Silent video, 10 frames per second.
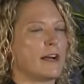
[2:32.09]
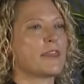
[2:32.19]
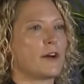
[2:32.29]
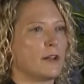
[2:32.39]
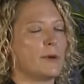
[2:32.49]
I
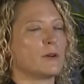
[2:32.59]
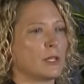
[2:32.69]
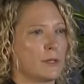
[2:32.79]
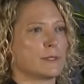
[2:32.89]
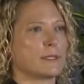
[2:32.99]
thought about
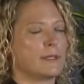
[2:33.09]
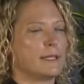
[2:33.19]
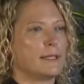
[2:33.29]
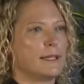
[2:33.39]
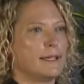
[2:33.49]
clothes.
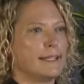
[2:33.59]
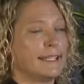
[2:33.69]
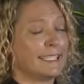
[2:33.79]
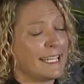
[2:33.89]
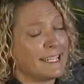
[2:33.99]

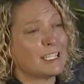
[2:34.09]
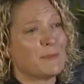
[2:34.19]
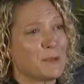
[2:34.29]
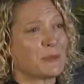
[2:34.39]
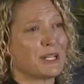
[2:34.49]
And I did
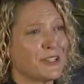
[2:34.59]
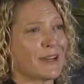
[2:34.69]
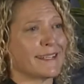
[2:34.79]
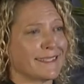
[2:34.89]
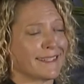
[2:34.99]
something pretty
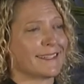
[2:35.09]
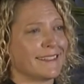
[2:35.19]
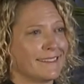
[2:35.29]
drastic.